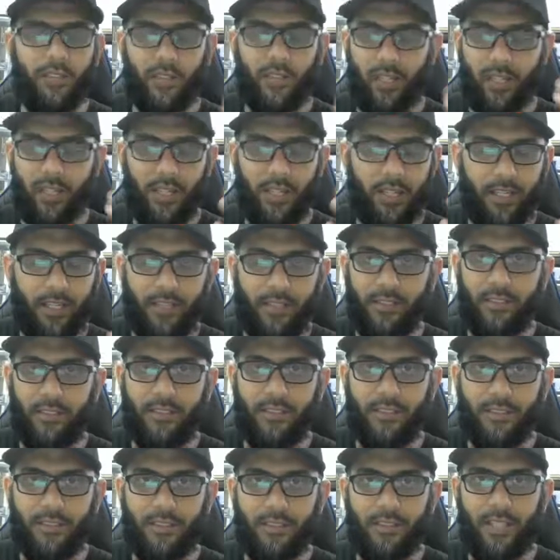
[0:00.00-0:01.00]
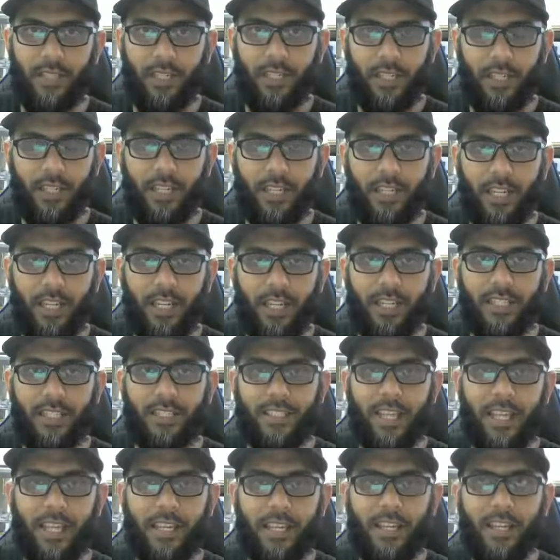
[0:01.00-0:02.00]
You can it
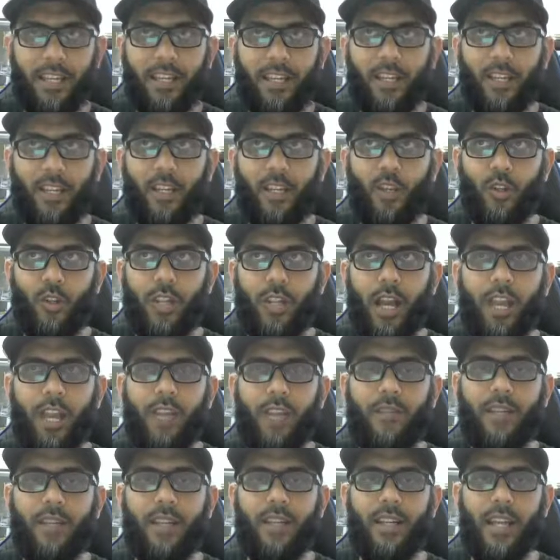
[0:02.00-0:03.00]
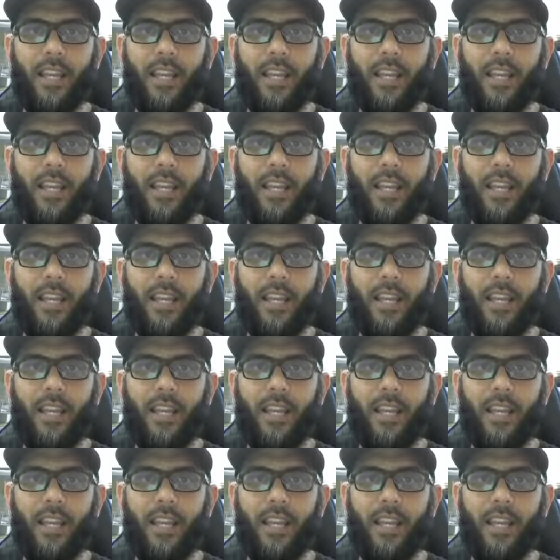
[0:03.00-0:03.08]
is like you can't even